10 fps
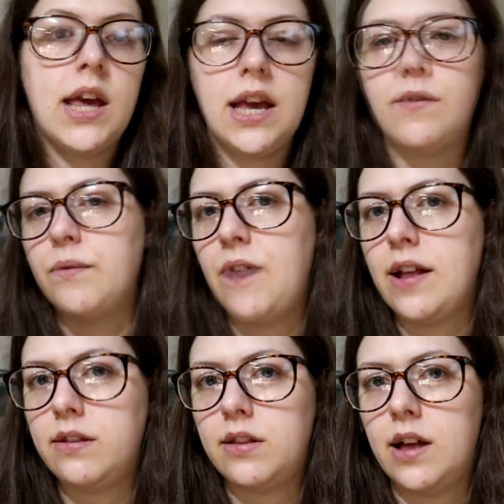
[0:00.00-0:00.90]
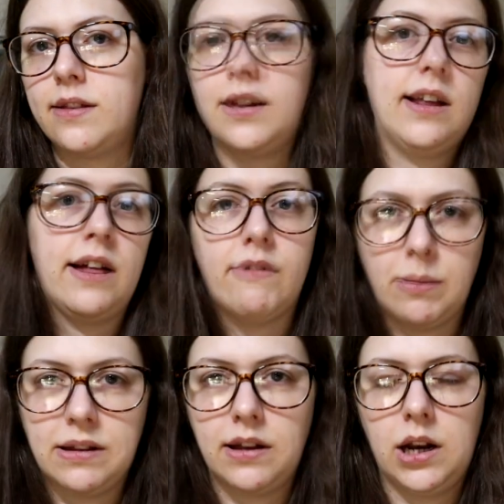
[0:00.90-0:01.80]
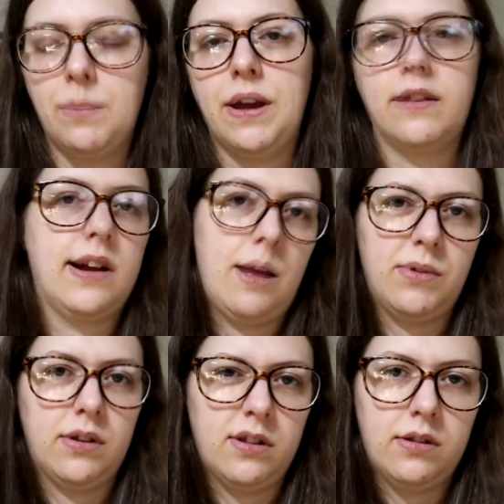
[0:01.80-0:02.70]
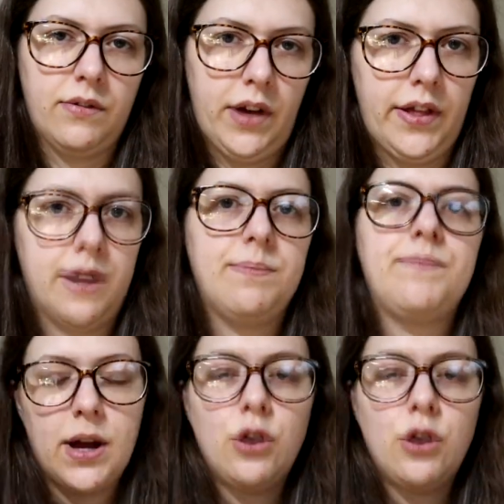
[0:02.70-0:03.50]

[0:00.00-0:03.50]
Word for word: even vets that see like rabbits and guinea pigs and hamsters and stuff like that.